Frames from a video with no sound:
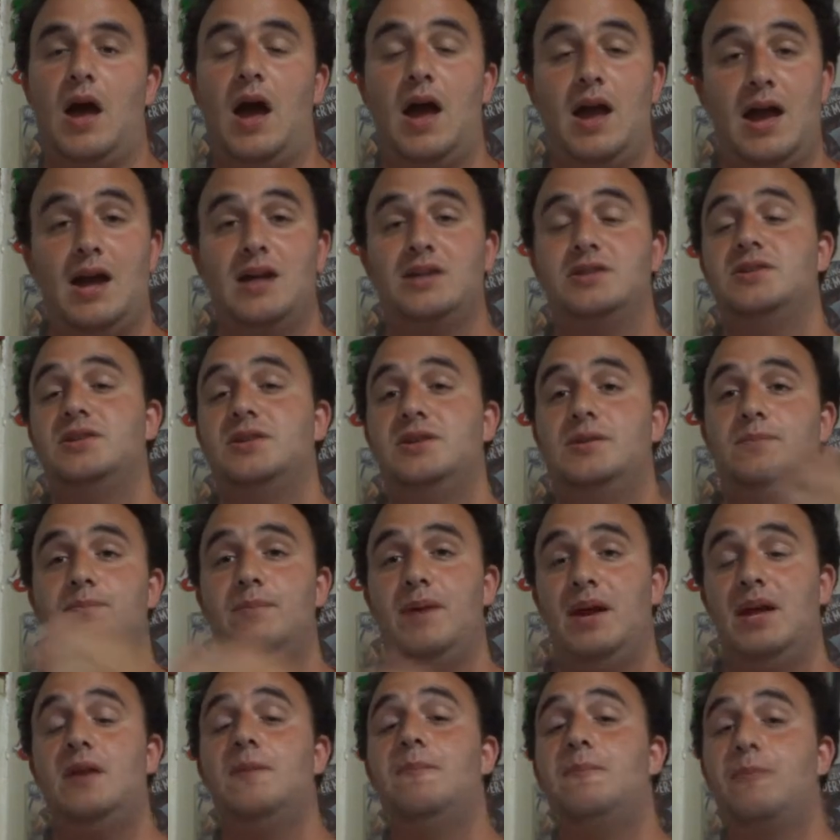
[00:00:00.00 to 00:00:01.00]
actually
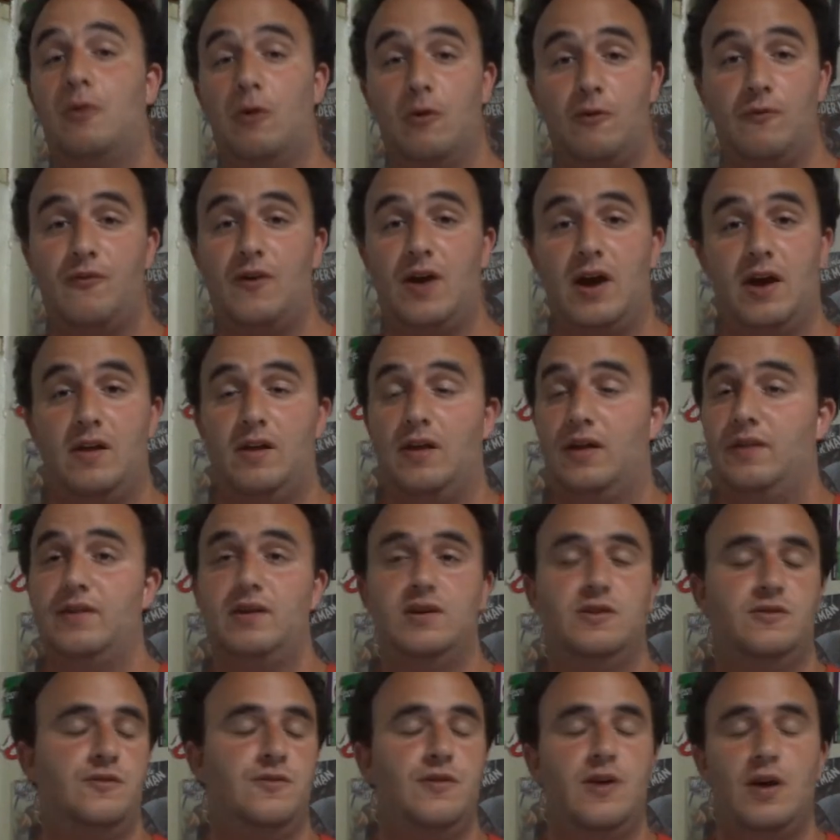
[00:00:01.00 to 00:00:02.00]
made a profile on there.
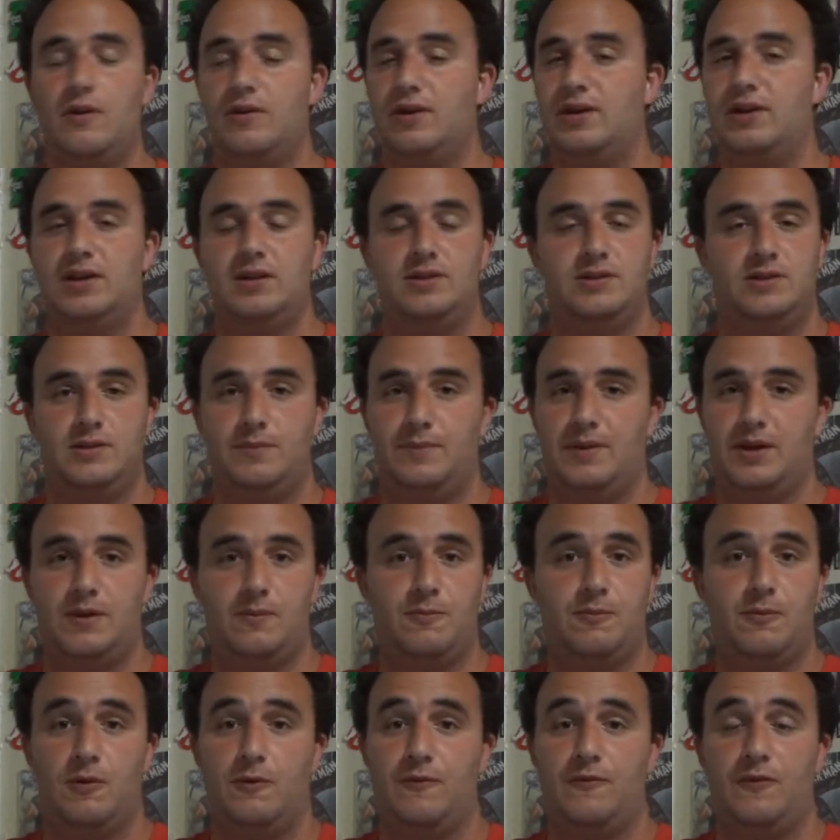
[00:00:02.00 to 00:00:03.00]
It's very easy to make a
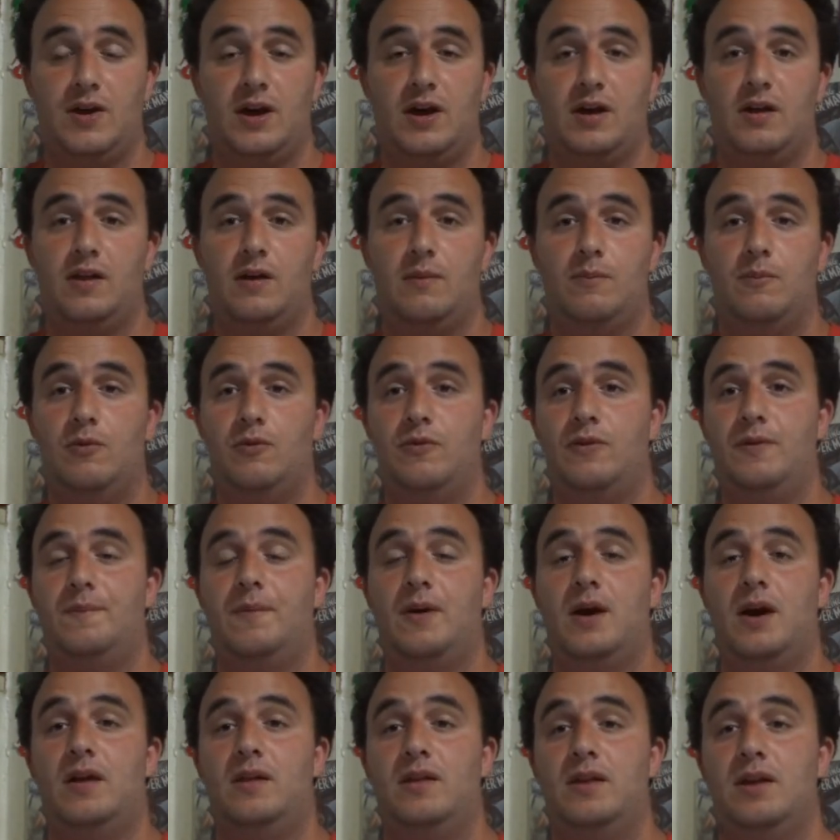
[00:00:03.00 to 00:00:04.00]
profile on
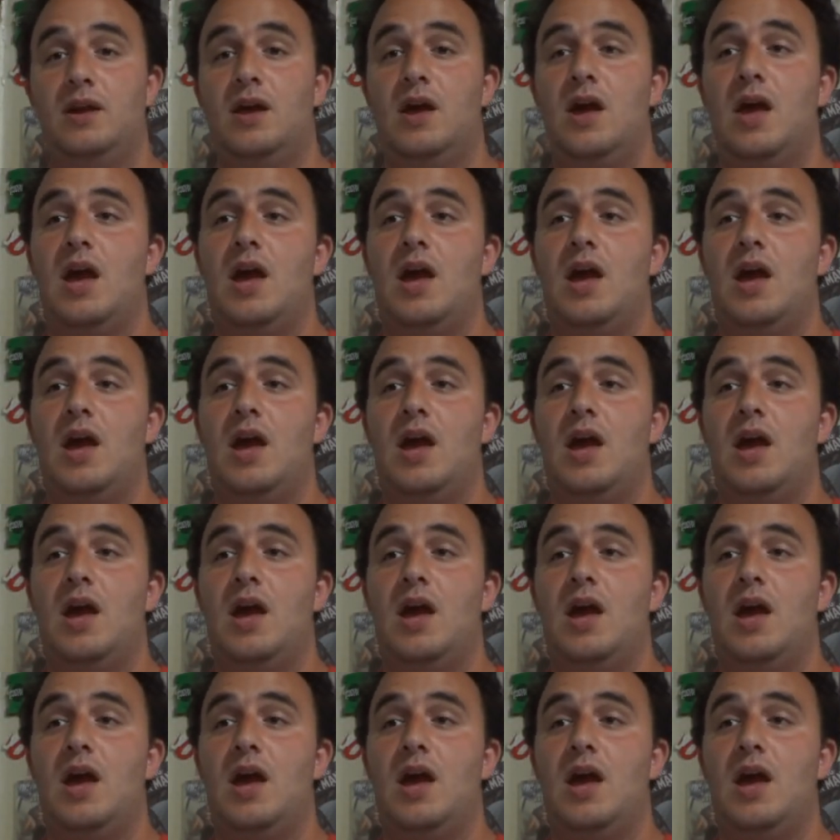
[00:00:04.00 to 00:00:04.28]
Moviepilot.